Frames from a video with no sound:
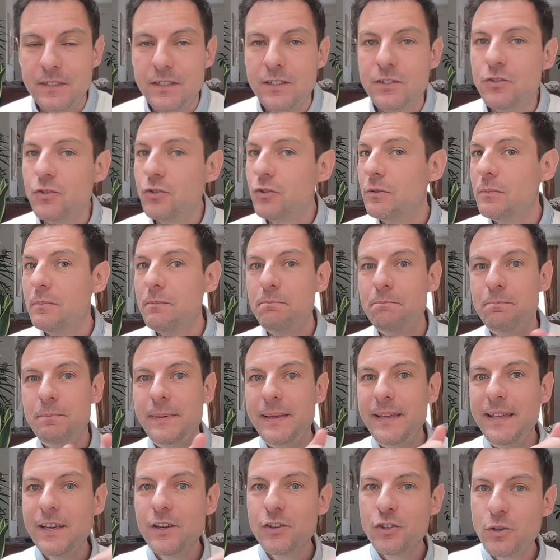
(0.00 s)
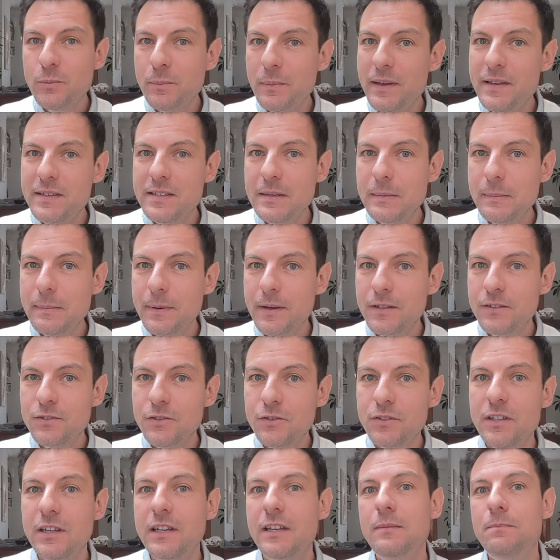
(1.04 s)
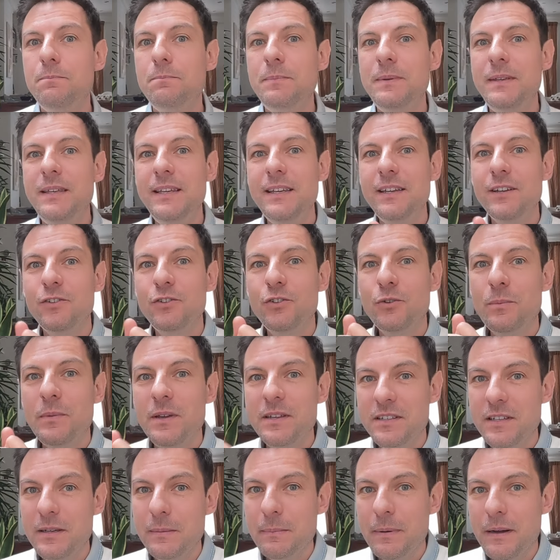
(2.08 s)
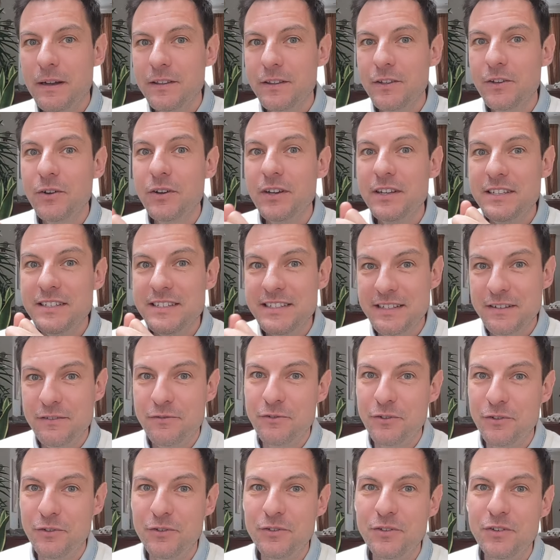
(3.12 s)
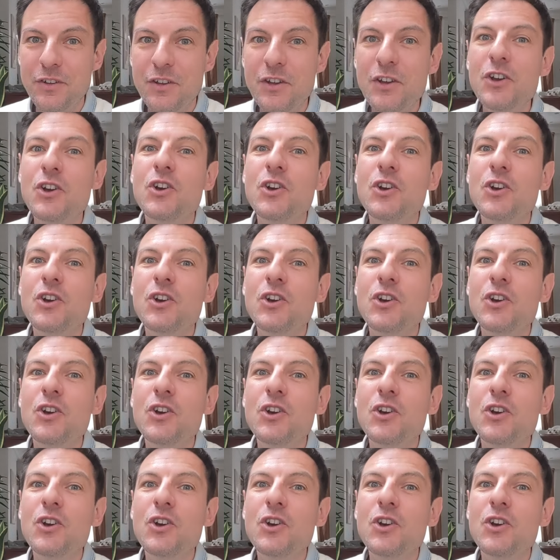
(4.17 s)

So being an amazing person and being an amazing partner is different.